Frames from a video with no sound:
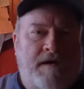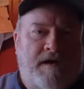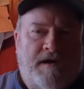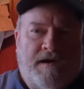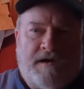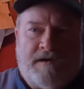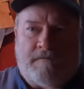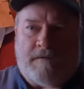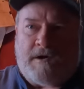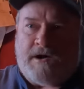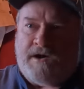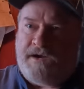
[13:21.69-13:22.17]

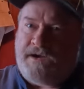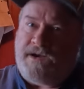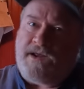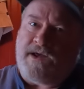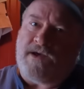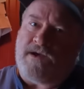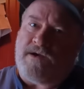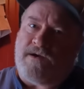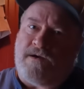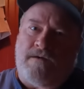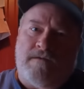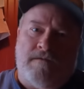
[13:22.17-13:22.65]
And right
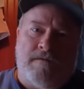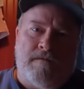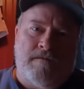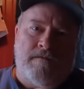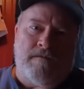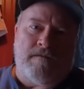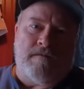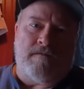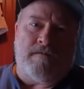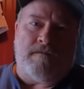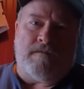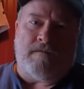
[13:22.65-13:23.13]
now,
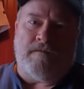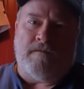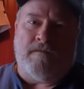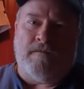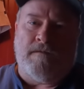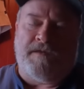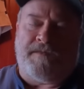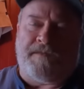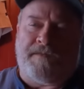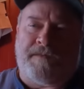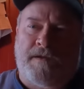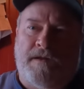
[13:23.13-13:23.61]

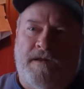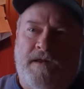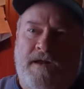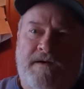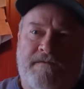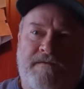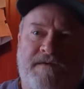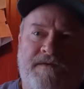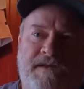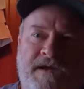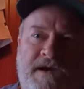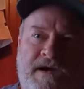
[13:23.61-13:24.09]
with
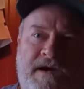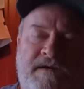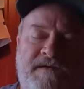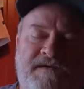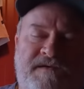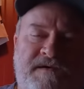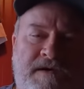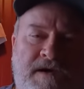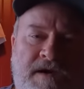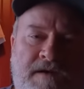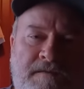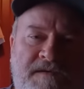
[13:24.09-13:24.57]

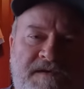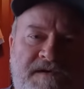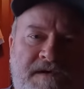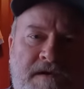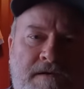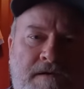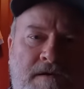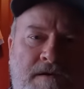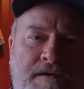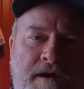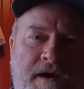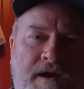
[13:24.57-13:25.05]
11,000, I'm
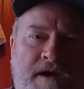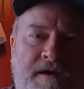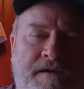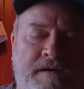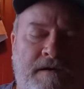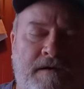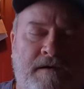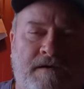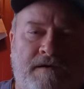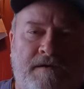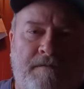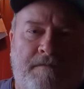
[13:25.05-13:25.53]
still down
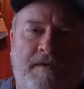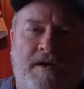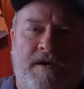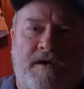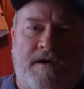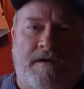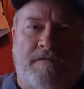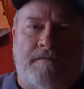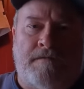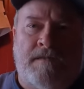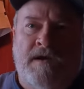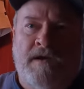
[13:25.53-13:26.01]
there at the
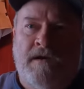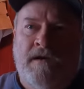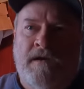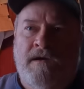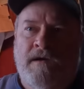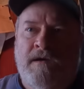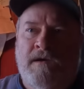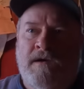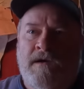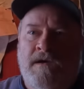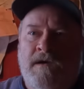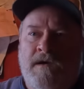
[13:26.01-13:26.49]
bottom.
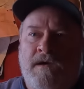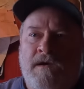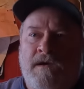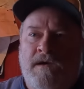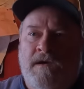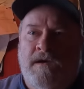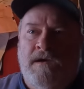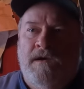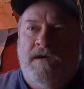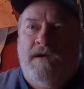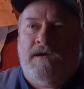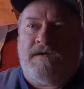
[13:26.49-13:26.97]

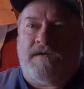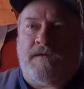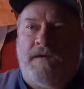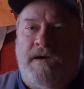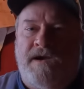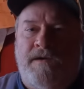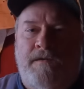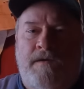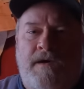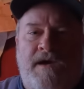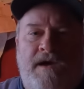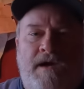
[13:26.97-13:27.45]
So
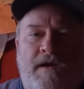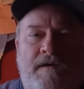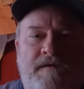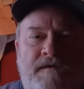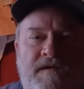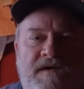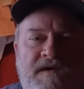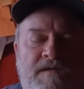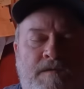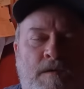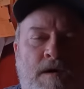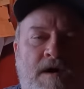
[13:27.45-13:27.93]
anyway, I
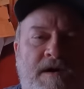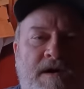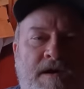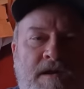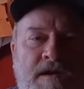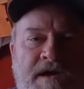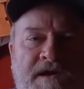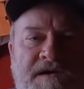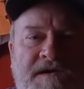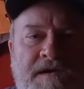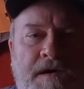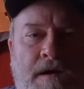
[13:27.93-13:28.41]
just want to
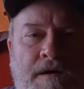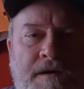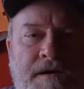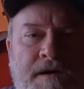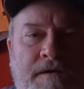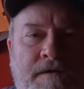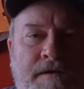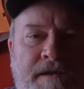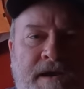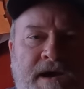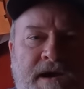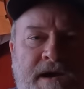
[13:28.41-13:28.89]
let y'all
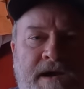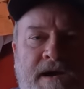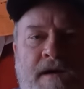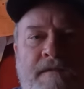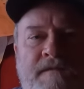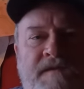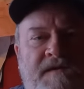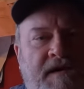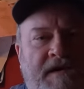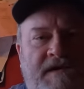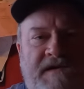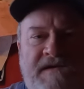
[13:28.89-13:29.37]
know that
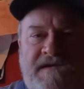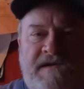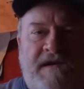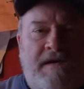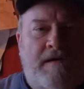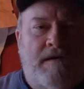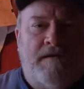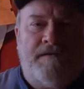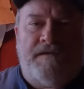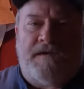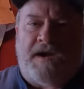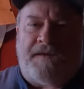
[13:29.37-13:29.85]
I'm, it's
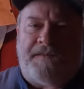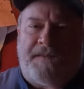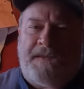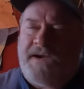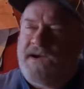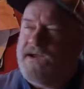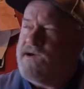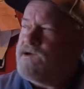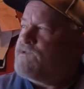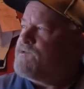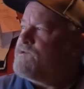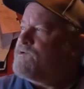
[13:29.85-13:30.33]
still
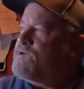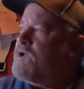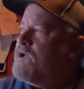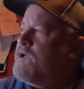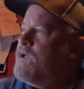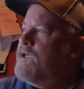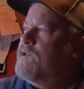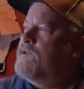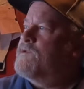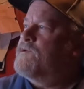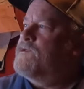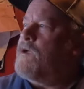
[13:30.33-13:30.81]
nothing else
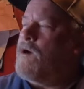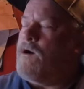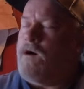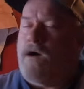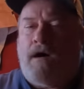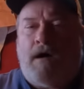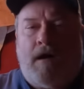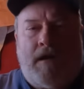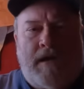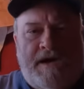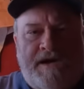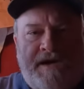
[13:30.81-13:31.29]
changed.
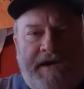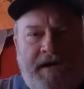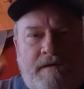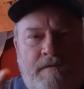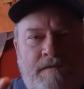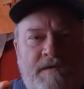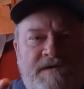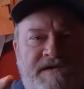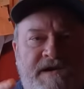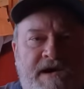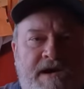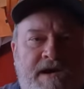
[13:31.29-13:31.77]
All I
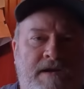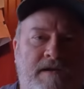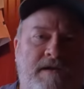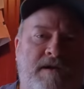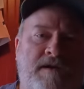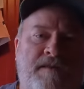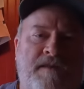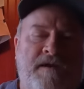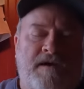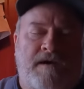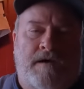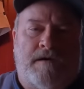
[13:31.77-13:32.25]
did was add
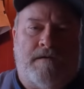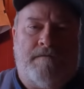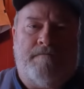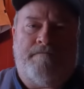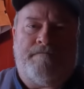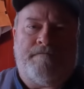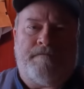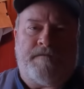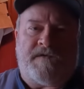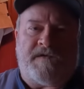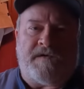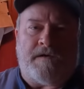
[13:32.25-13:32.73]
to the.